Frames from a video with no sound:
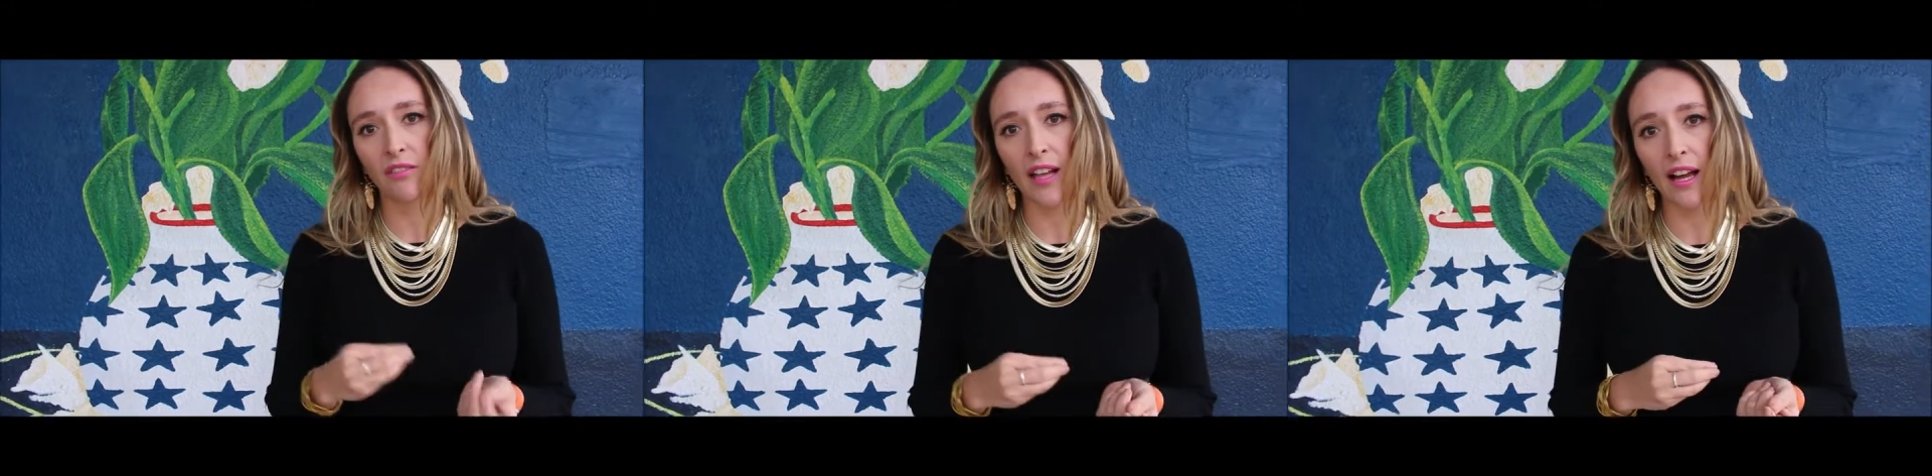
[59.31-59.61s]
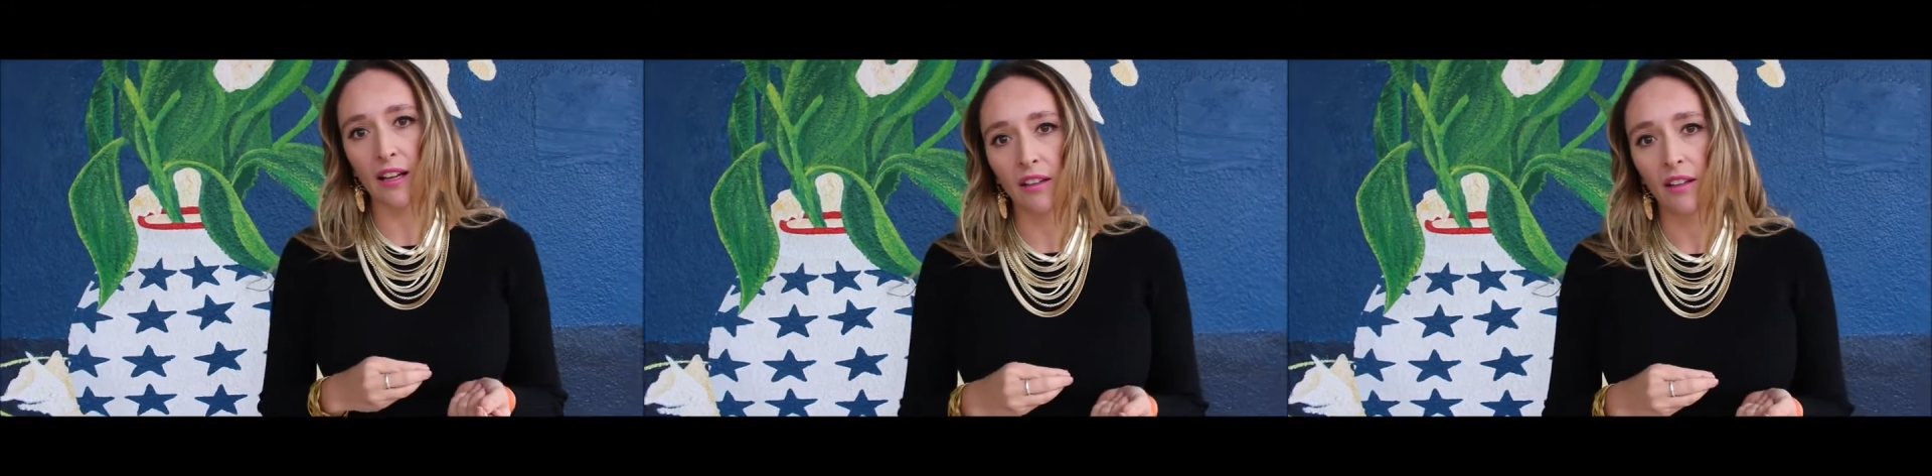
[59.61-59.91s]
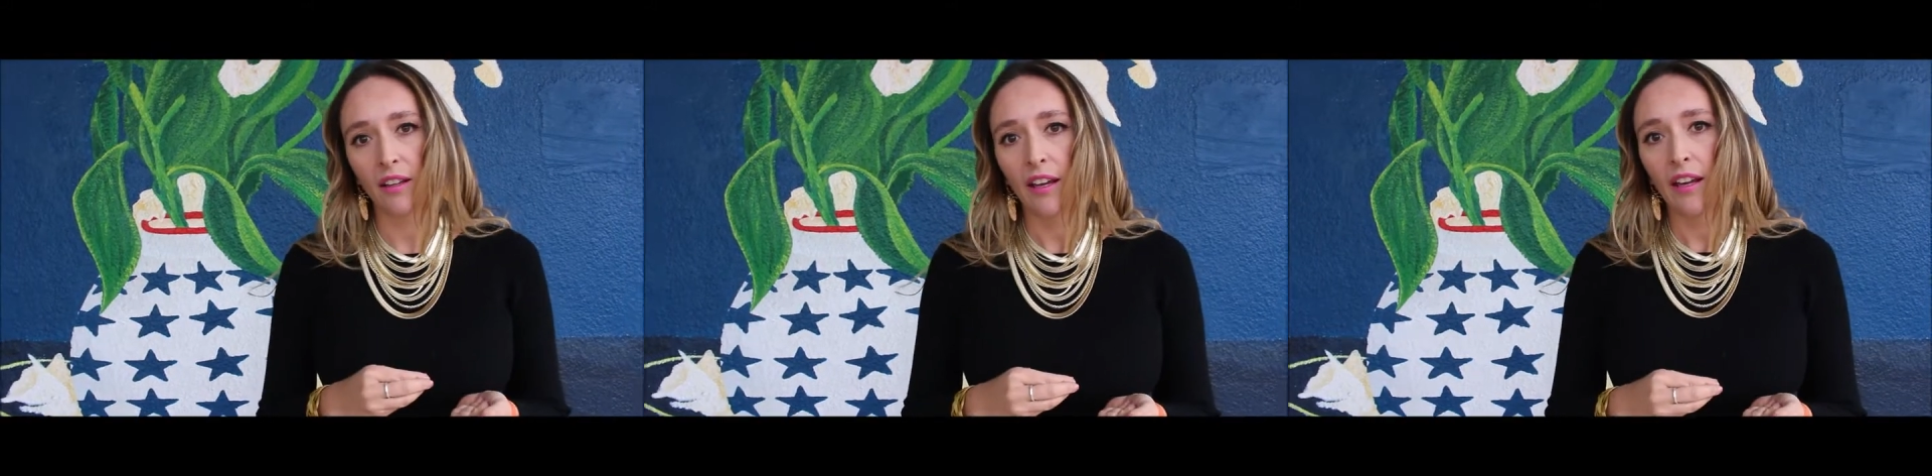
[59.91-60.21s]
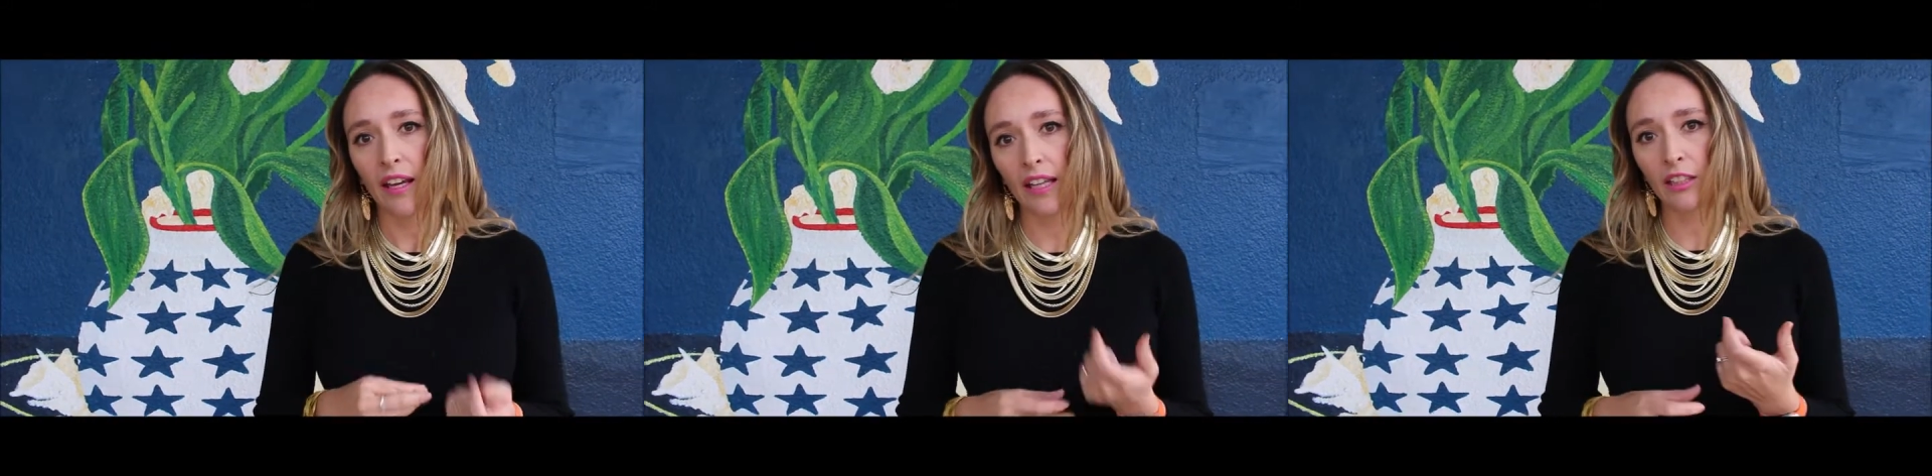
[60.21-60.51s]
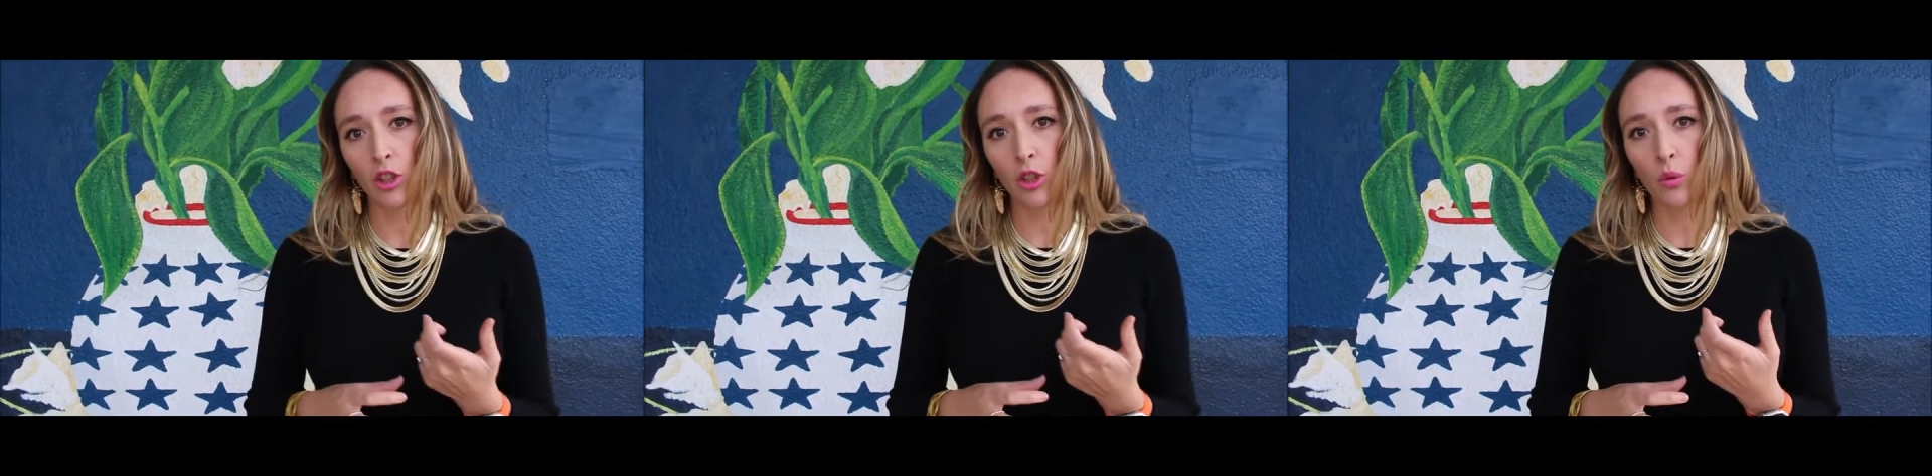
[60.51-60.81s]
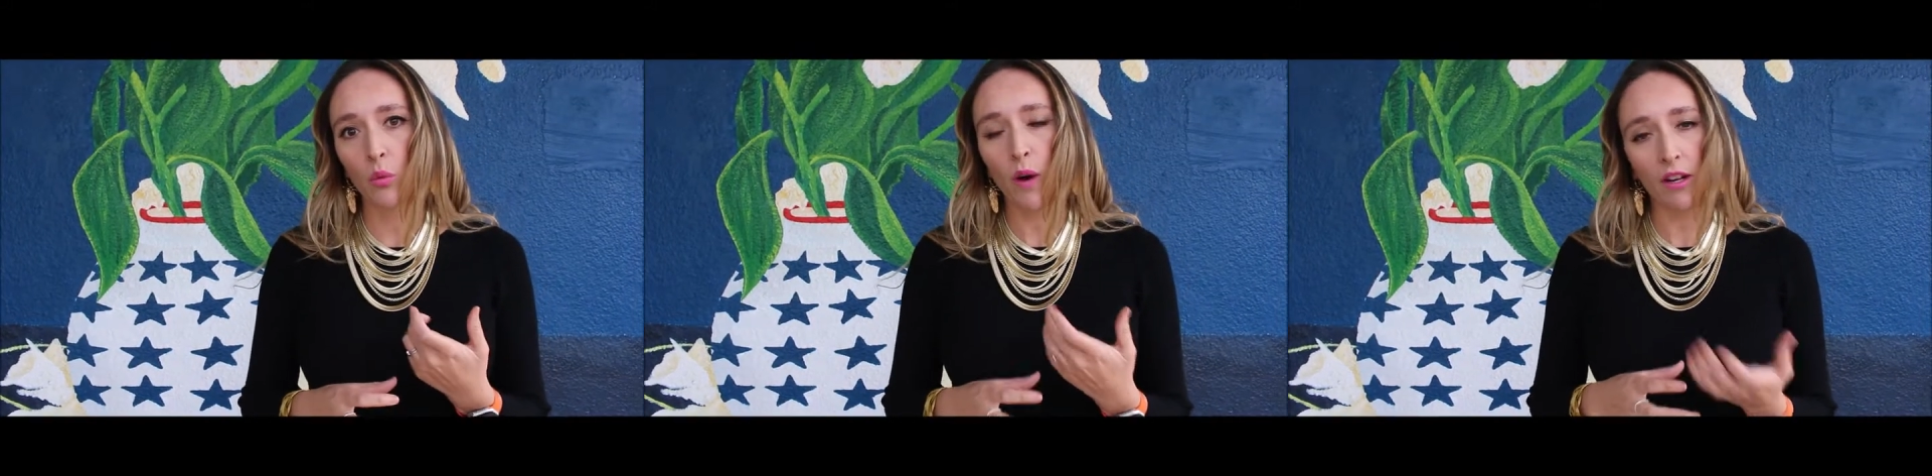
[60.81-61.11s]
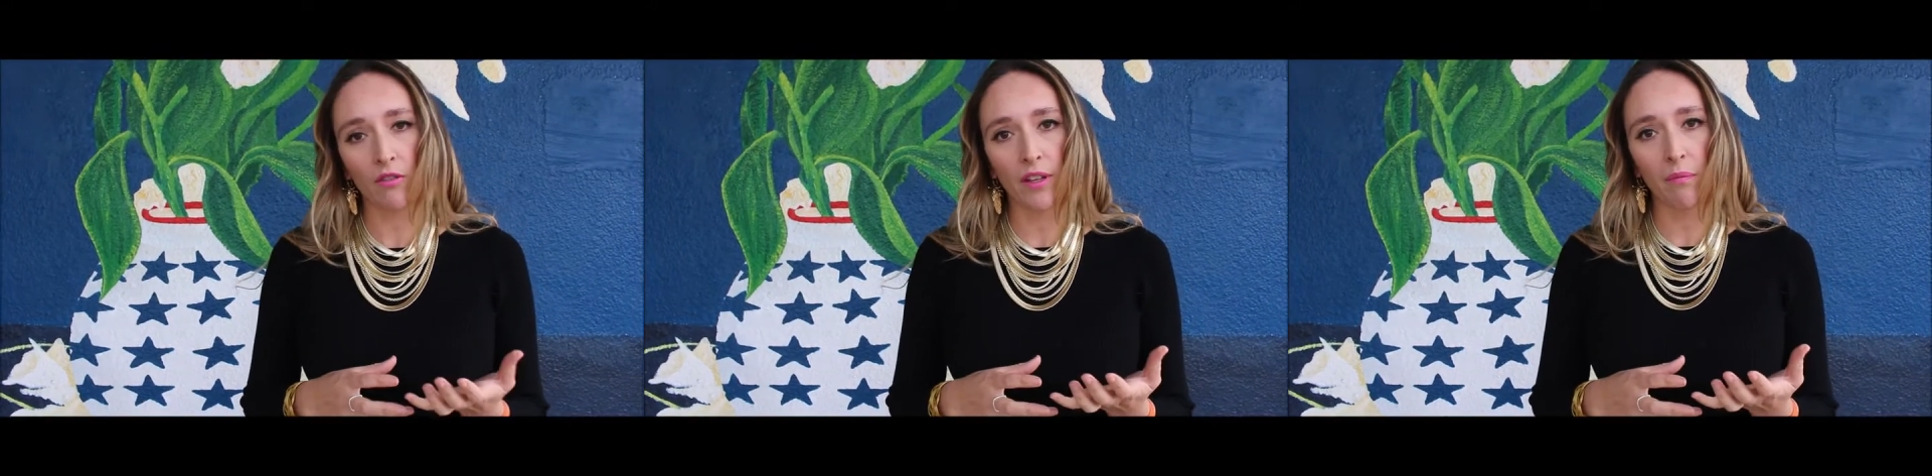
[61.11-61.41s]
flag into
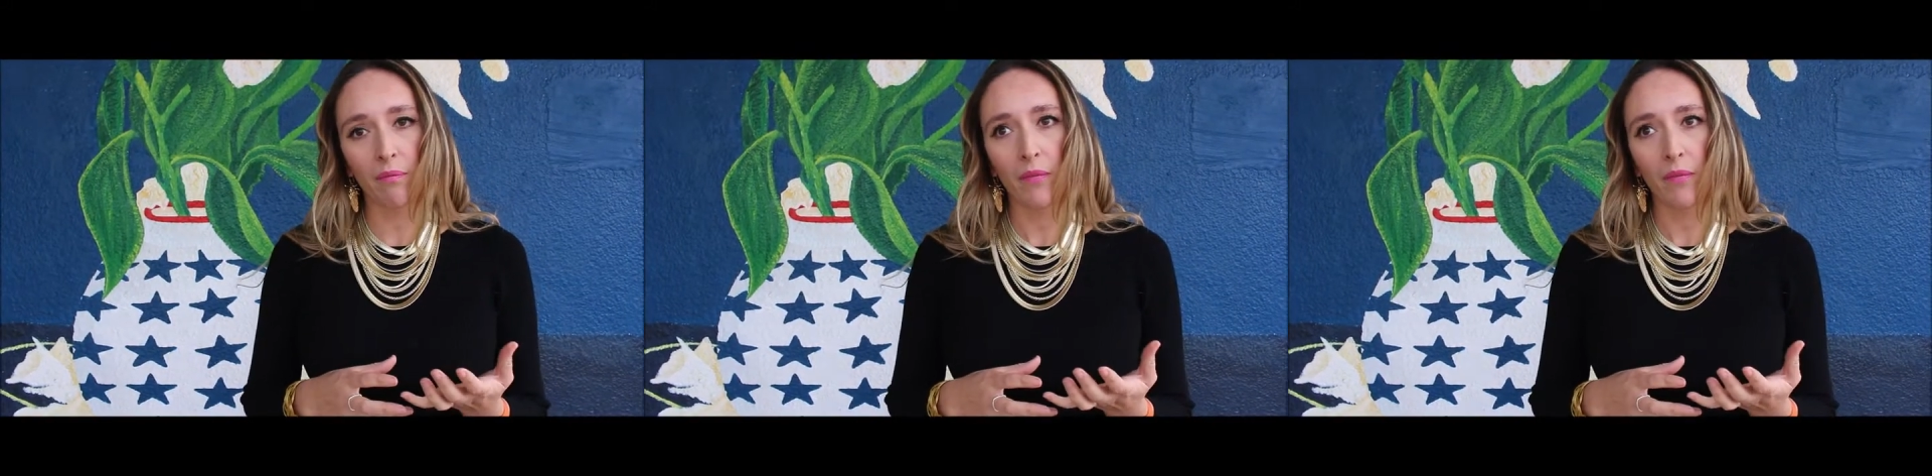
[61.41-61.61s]
one of them.